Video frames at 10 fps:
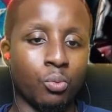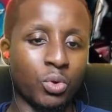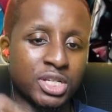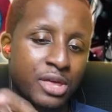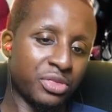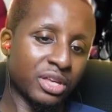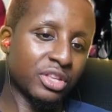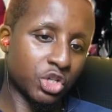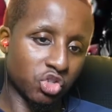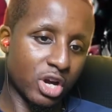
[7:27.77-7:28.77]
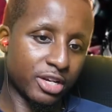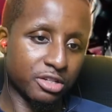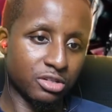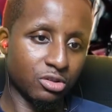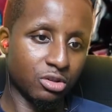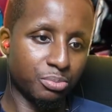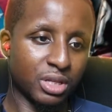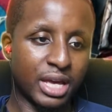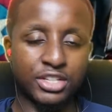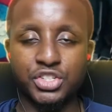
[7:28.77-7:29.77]
Which I think they're trying to do.
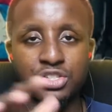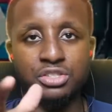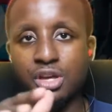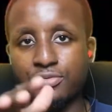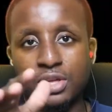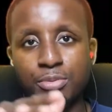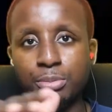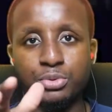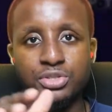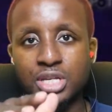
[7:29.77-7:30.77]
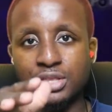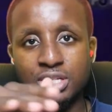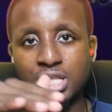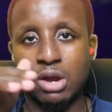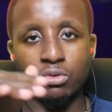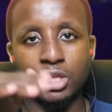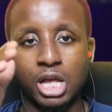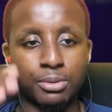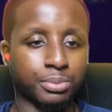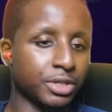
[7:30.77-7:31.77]
But, like, just stuff that people said that's not really
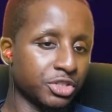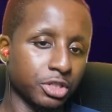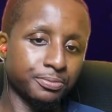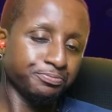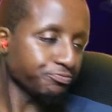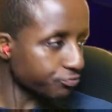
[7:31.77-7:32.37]
commonplace, you know?